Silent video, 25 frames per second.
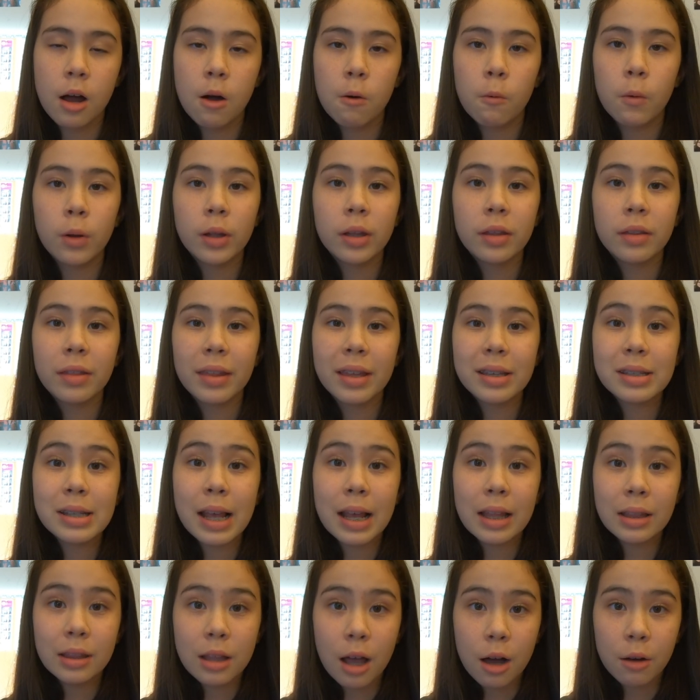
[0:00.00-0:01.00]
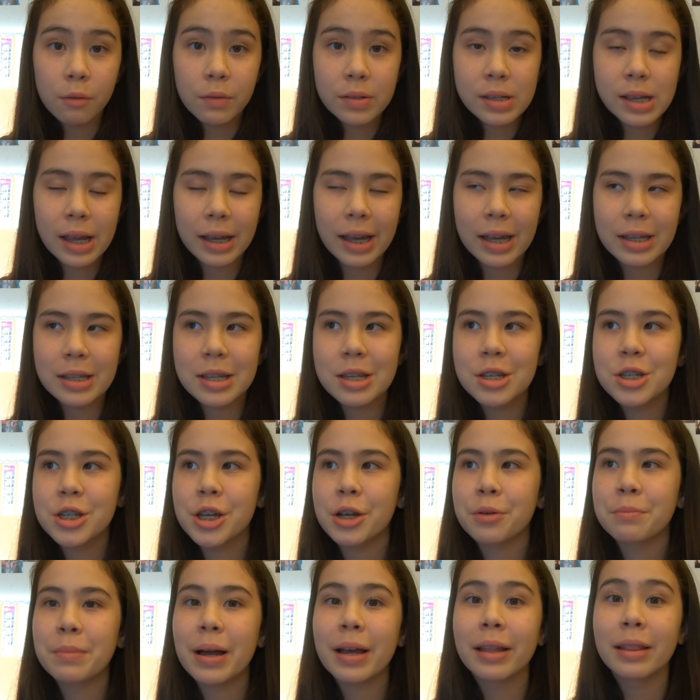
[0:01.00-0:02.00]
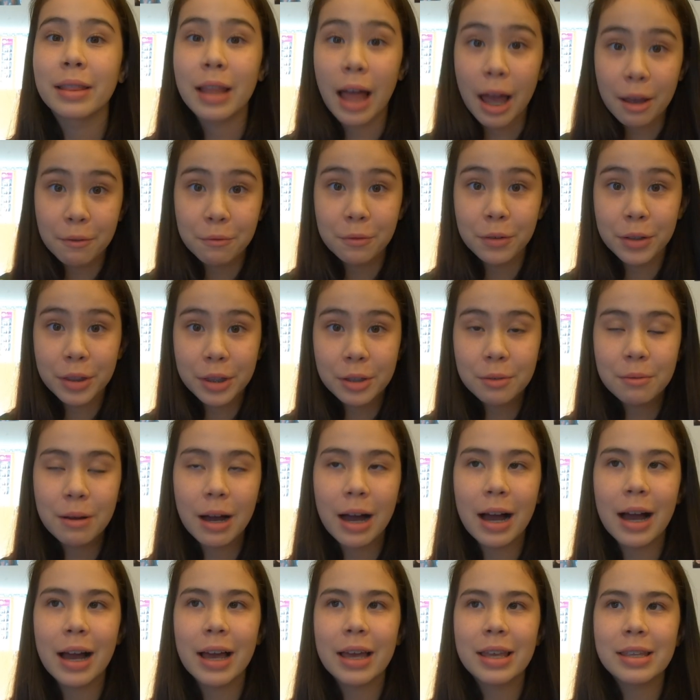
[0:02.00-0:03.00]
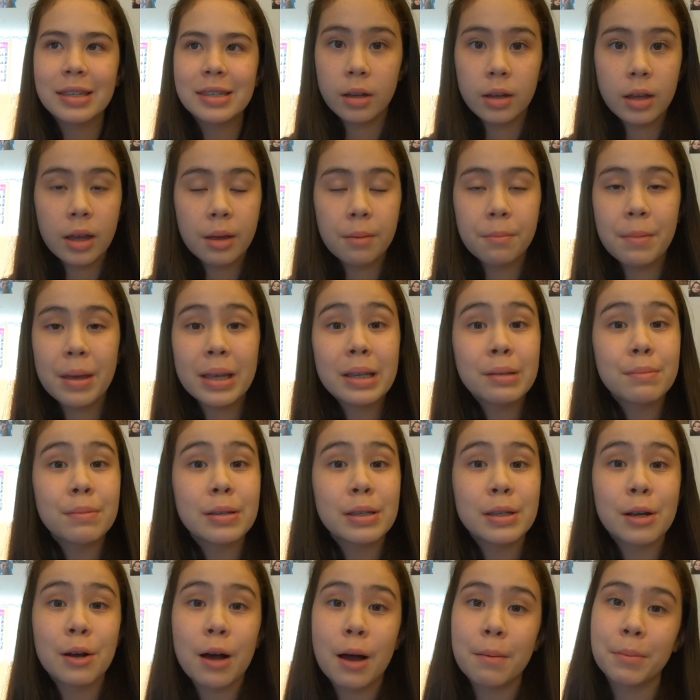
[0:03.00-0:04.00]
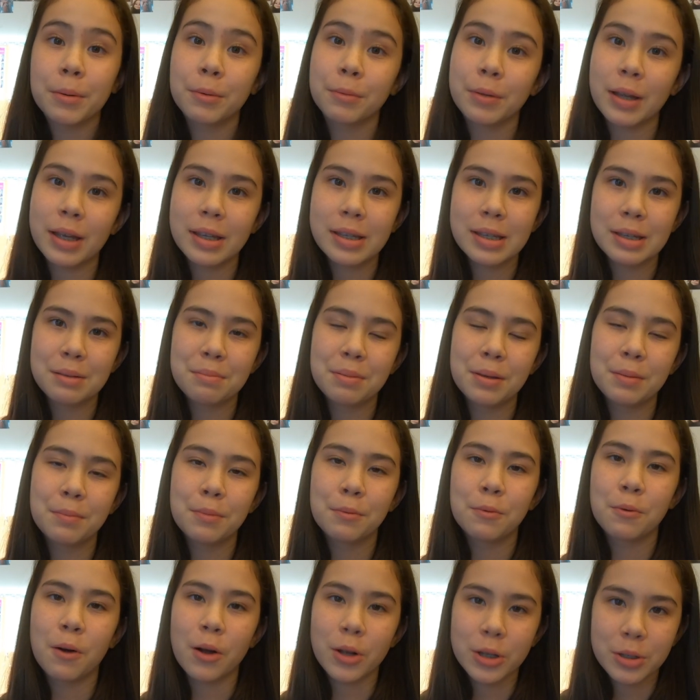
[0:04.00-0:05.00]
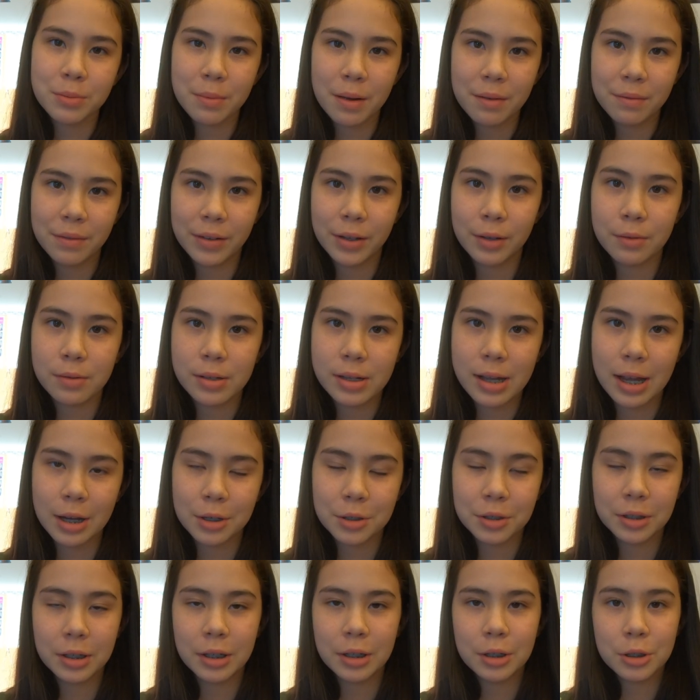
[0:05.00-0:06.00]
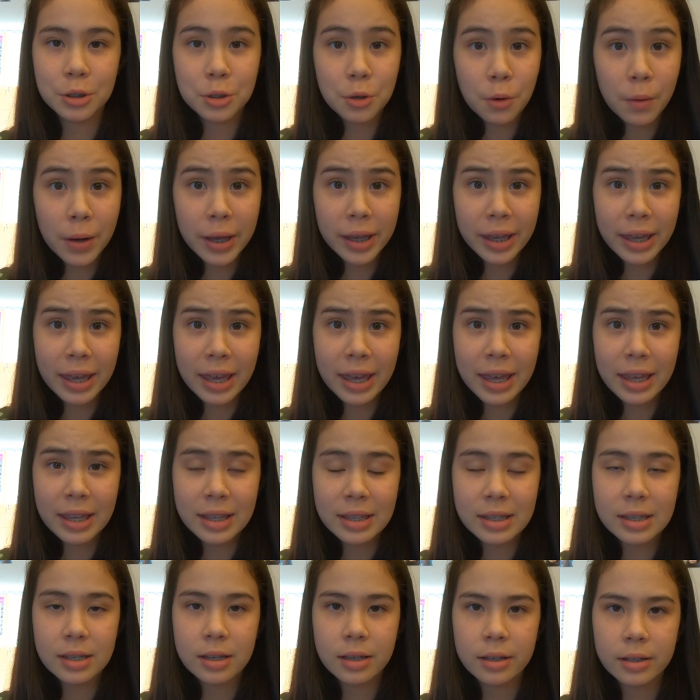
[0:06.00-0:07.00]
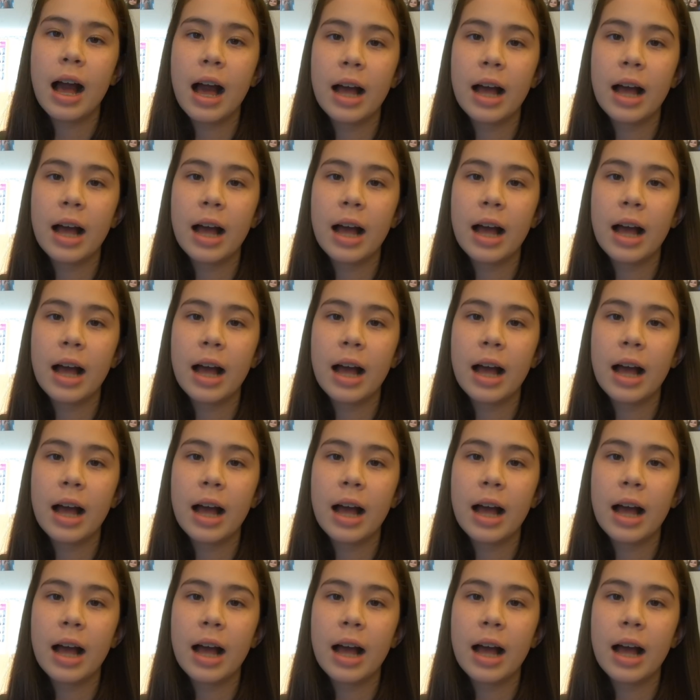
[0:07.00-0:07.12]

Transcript: One of the things I love is I get to share my life with you guys. It makes me so happy when I see people watching my videos and actually enjoying it.